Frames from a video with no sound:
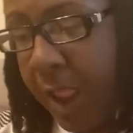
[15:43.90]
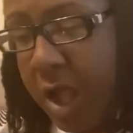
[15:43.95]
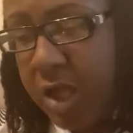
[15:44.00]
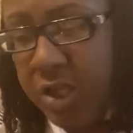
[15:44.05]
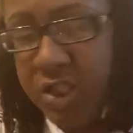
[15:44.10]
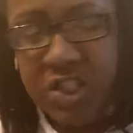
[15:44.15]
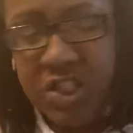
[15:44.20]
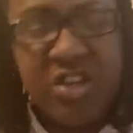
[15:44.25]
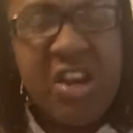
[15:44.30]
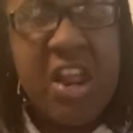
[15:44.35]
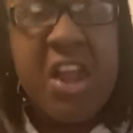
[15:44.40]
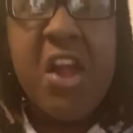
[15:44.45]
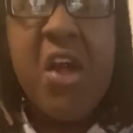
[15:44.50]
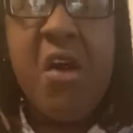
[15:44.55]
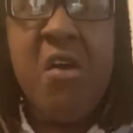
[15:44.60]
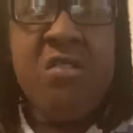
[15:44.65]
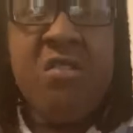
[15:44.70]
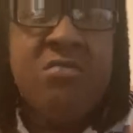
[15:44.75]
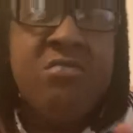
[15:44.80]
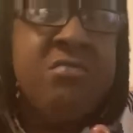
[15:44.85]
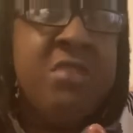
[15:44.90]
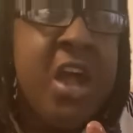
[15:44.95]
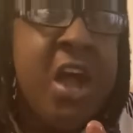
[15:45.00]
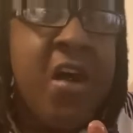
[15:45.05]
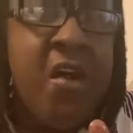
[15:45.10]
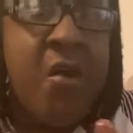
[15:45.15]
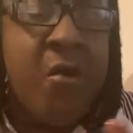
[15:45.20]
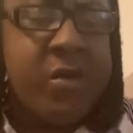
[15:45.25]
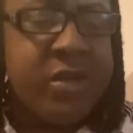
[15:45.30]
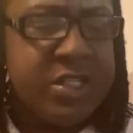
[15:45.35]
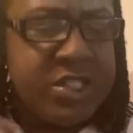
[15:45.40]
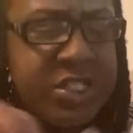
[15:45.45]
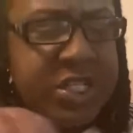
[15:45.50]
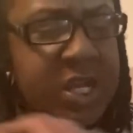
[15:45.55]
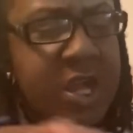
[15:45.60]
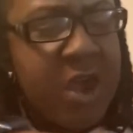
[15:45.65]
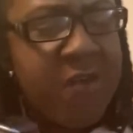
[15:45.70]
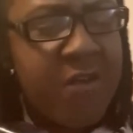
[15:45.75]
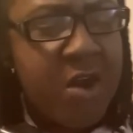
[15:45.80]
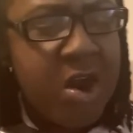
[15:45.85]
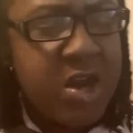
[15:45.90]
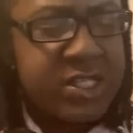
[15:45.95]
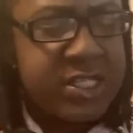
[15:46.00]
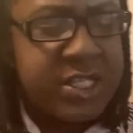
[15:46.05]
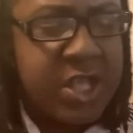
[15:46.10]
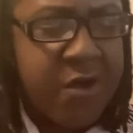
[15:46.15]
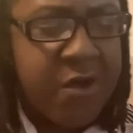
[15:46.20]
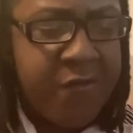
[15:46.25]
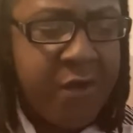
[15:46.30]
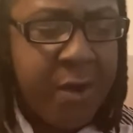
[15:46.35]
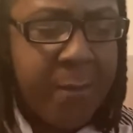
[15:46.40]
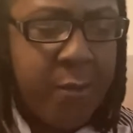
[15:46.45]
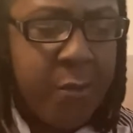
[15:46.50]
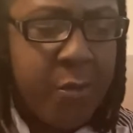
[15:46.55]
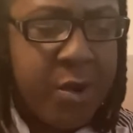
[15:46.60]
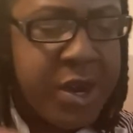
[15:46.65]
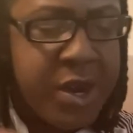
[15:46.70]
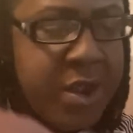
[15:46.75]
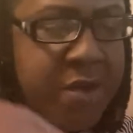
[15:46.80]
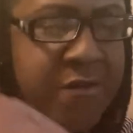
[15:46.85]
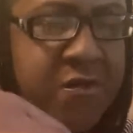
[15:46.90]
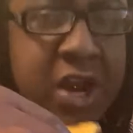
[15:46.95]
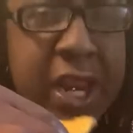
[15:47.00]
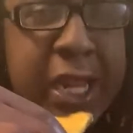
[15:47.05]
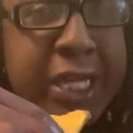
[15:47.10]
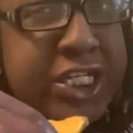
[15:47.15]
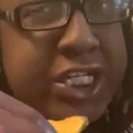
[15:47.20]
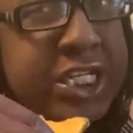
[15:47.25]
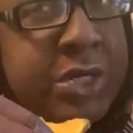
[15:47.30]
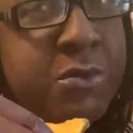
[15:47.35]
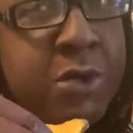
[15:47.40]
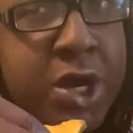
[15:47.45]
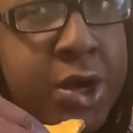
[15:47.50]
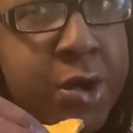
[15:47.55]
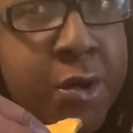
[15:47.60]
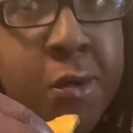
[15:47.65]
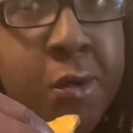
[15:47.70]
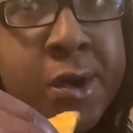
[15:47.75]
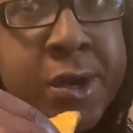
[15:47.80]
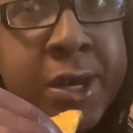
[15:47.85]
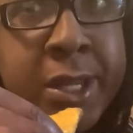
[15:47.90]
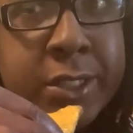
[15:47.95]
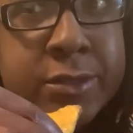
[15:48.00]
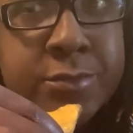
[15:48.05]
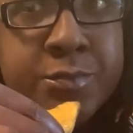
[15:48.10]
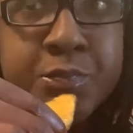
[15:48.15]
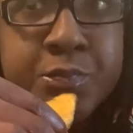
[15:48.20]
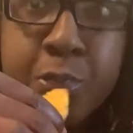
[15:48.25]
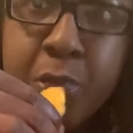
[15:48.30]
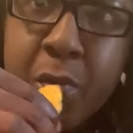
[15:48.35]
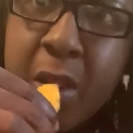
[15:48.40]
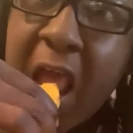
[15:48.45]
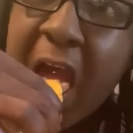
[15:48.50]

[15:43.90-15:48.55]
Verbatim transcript: And she like, oh no. And she covered herself up or whatever. Like she wasn't doing nothing.